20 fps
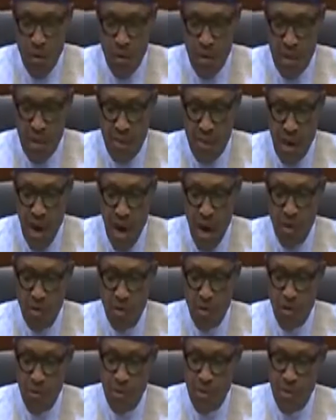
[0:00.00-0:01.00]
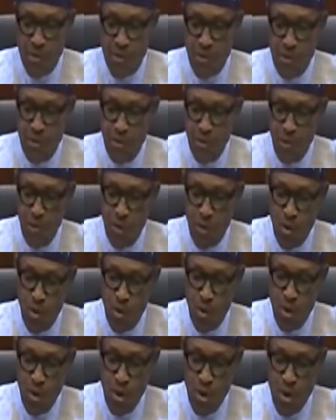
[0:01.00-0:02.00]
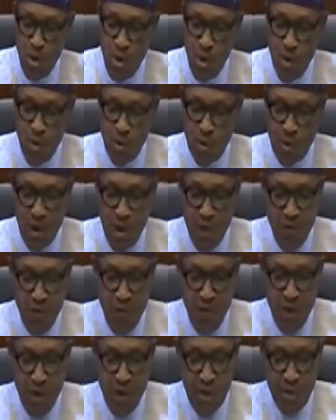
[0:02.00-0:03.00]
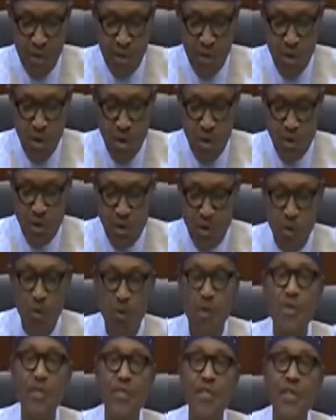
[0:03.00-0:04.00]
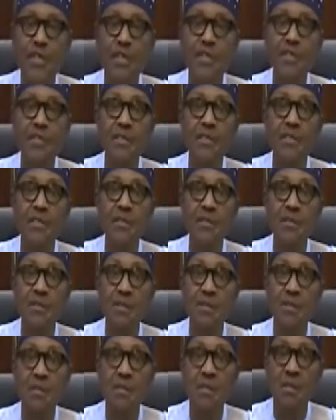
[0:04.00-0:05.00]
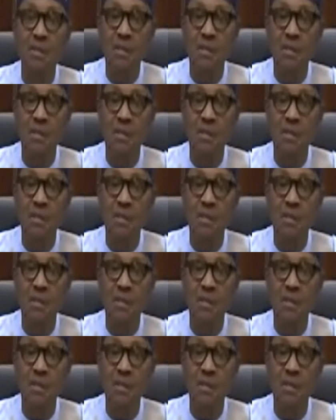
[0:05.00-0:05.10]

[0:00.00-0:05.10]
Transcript: We came out of the civil war with a focus on reconstruction,